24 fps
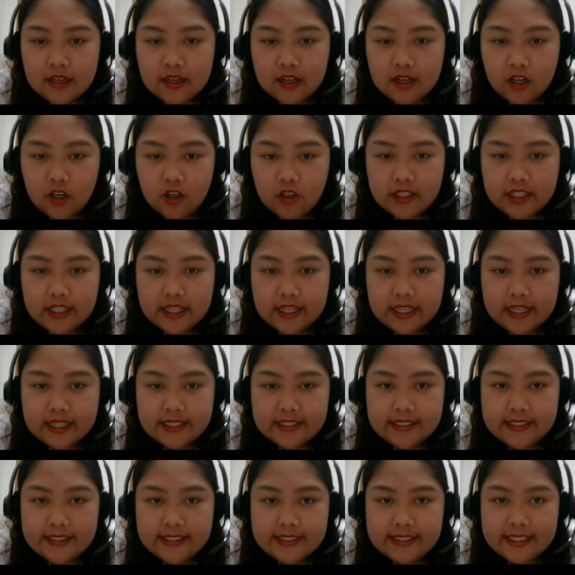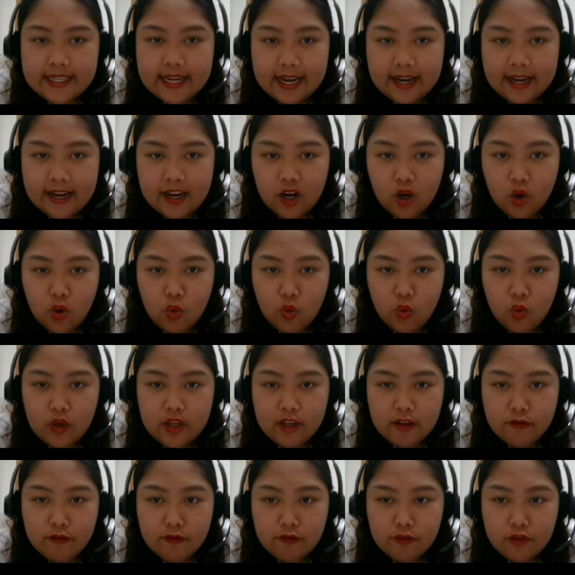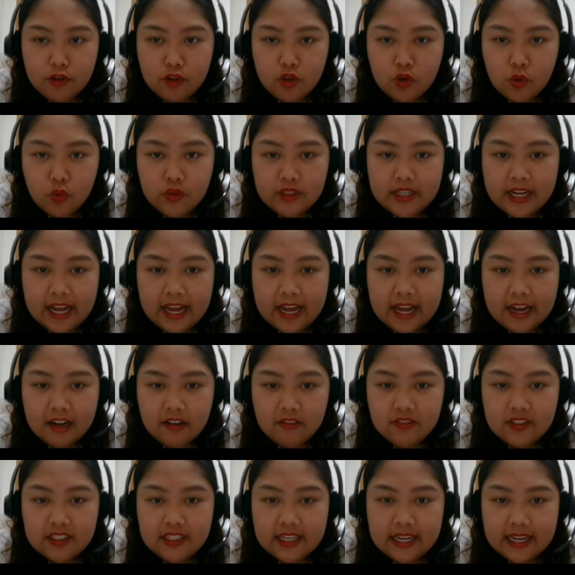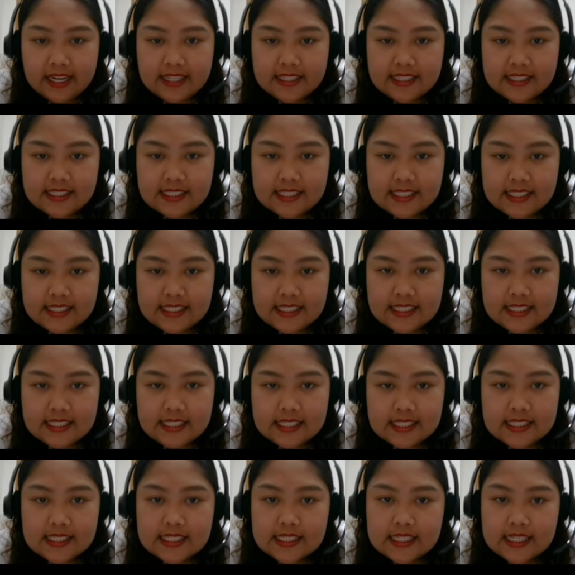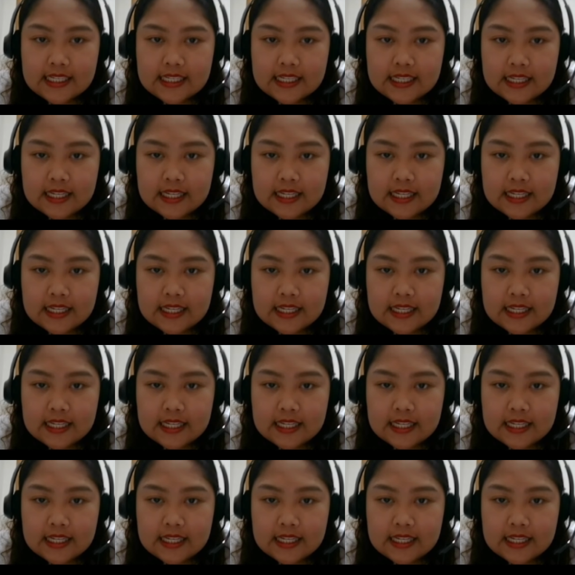Okay, now if you don't have a license